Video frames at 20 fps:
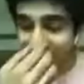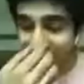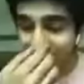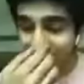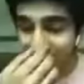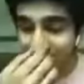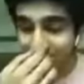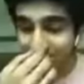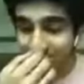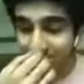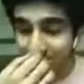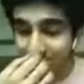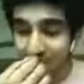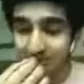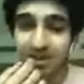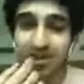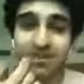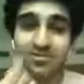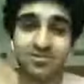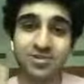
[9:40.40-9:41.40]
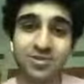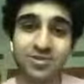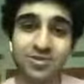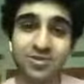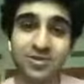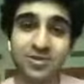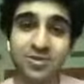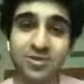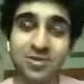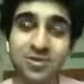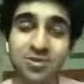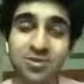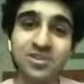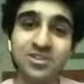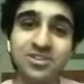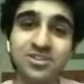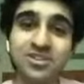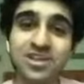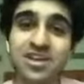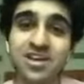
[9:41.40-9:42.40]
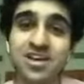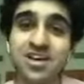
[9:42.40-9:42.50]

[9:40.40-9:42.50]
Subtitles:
what I've been doing at home was